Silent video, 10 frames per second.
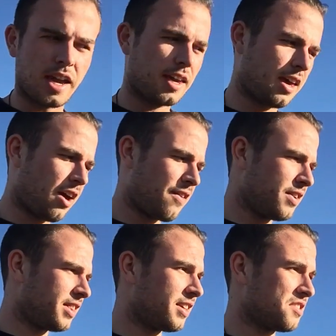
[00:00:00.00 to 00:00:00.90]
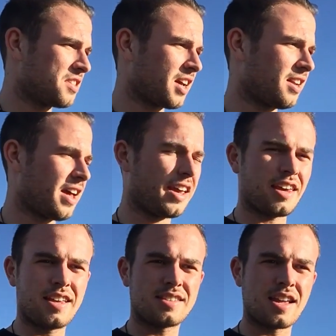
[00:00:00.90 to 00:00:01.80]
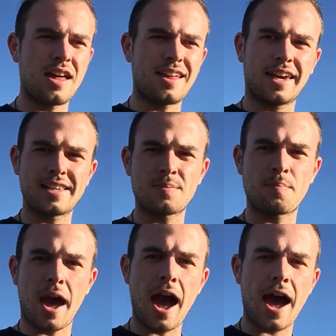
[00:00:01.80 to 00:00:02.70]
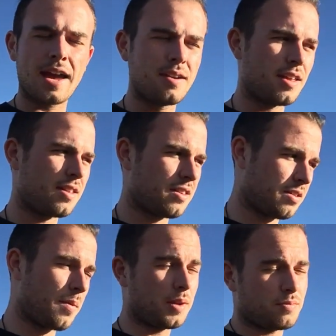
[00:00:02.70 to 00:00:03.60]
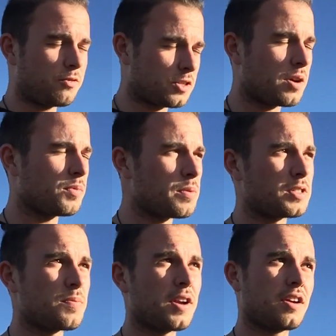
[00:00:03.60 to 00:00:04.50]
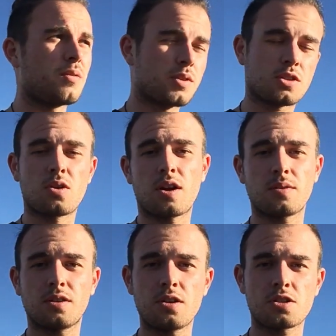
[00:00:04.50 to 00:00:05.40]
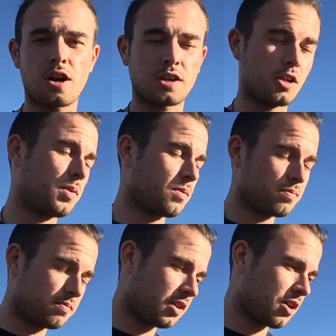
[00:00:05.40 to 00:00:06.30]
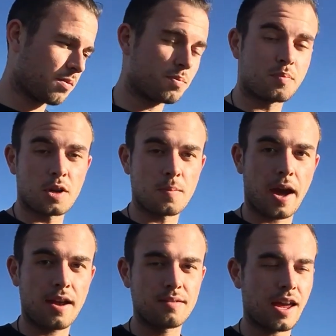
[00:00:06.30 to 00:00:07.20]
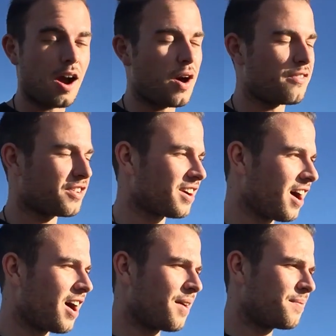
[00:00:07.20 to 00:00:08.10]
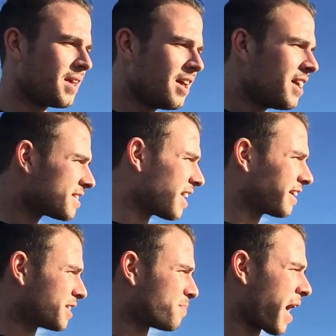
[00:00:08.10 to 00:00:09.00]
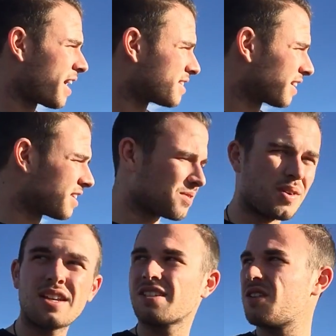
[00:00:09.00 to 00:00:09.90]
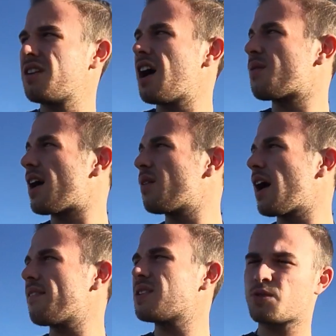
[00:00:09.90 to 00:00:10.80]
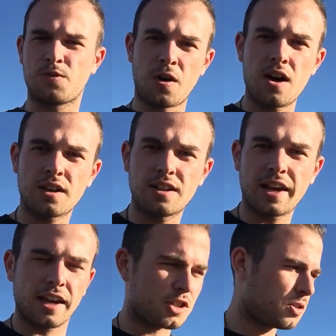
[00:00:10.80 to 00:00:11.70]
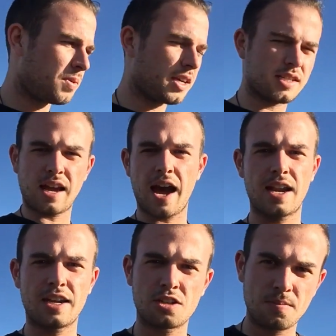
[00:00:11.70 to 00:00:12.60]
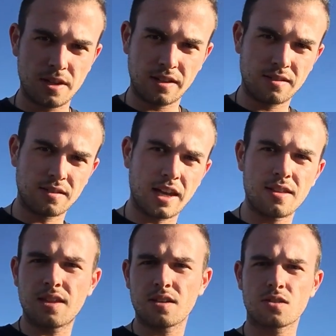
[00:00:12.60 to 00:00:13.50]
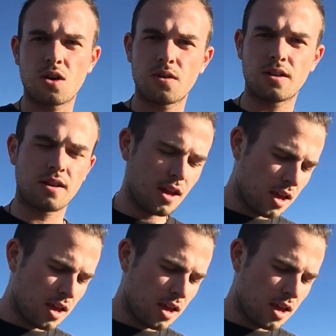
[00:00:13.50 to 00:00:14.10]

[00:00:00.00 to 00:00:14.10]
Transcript: Like everything's just kind of like, it's not like it's bad. And then, I mean, for some people, depending on what's going on with your chart, it could be, you know, pretty bad. However, it's not like this bad. It's like this, what's going on? Why do I have this funk? Like, I should be excited. I should be getting things going.